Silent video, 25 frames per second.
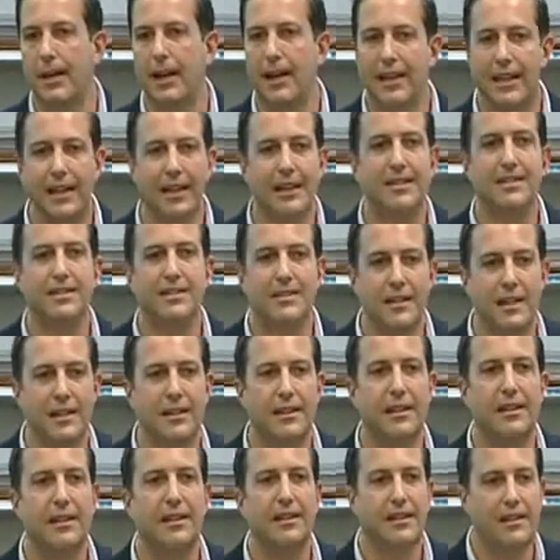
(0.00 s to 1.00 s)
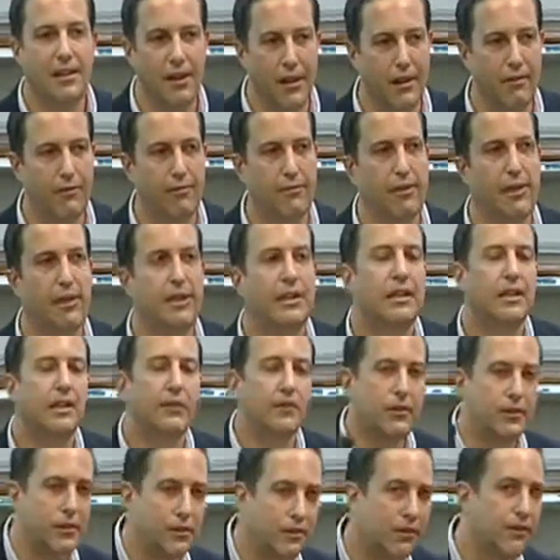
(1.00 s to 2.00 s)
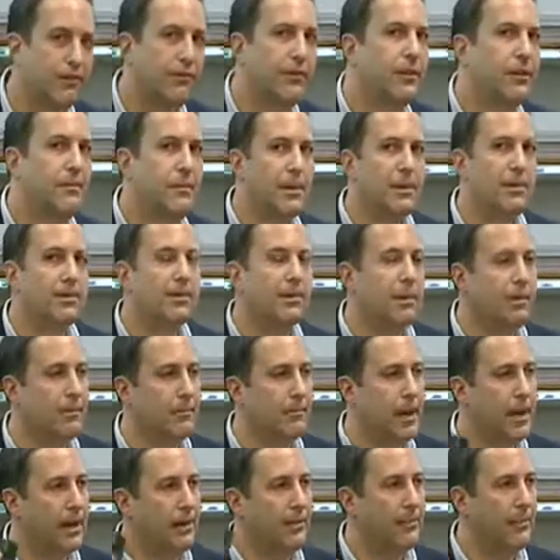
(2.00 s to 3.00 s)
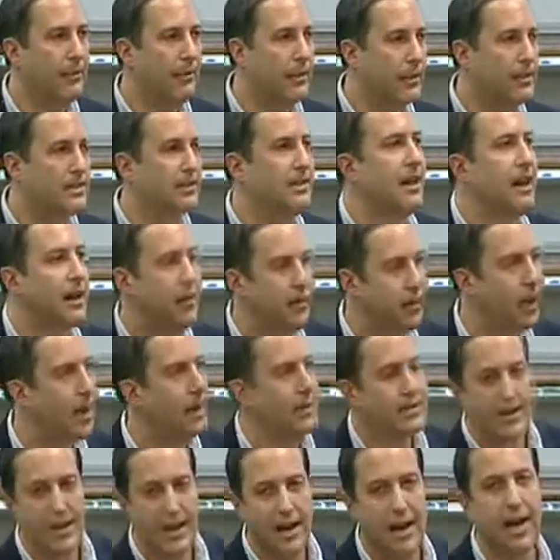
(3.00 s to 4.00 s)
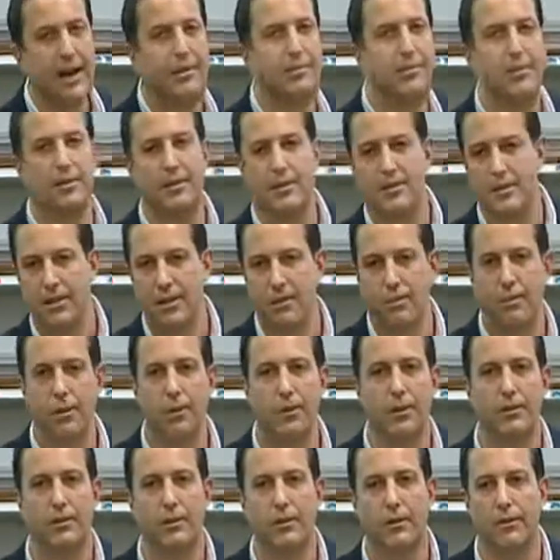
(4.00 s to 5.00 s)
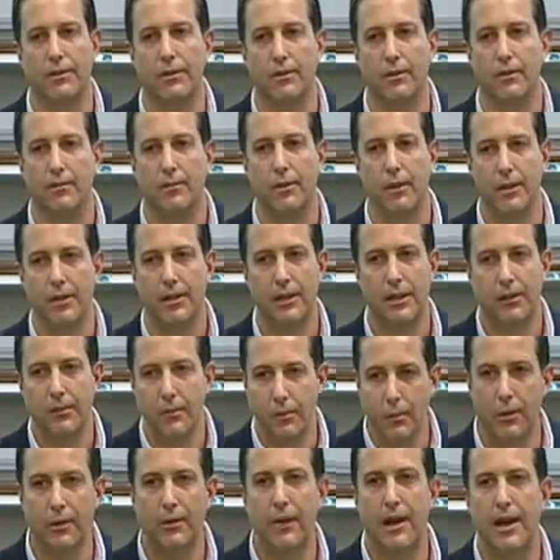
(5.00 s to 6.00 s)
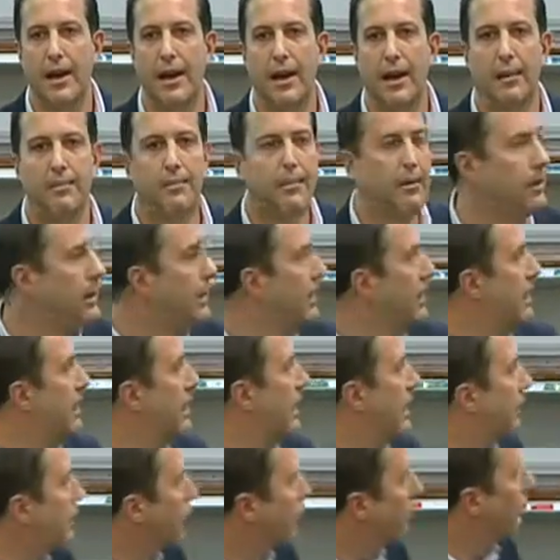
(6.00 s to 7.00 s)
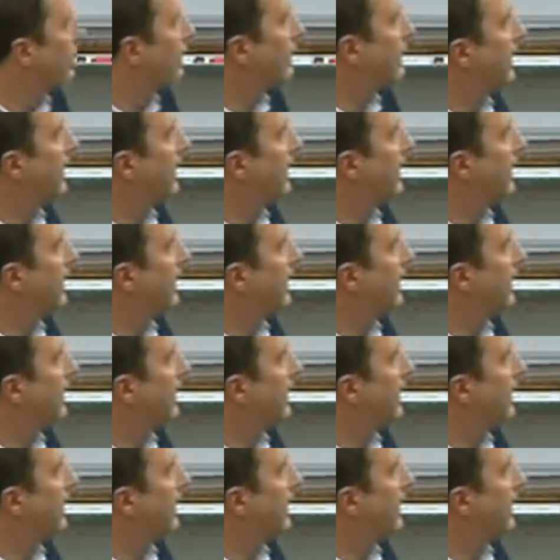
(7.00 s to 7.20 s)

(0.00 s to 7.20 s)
I can't say that enough. If you don't have fundamental compatibility, it's not happening. It's not working long term. It will not happen. And in order to